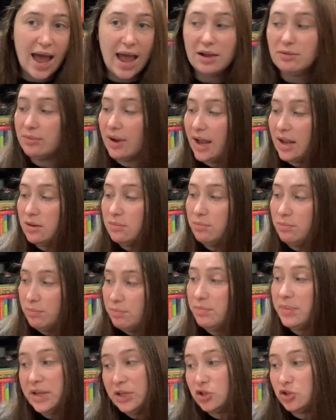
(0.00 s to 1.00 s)
I read
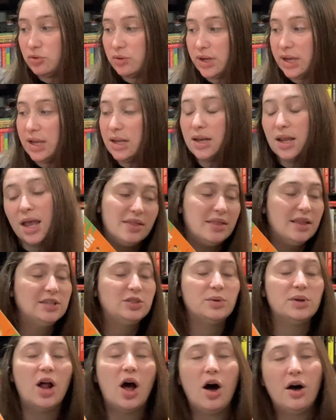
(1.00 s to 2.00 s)
Beach Read. This
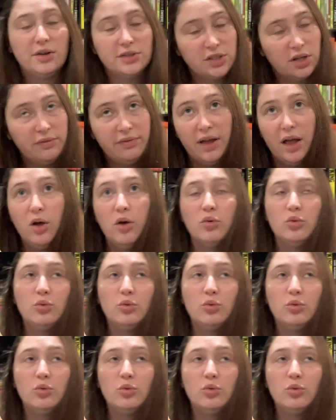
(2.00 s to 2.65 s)
one also felt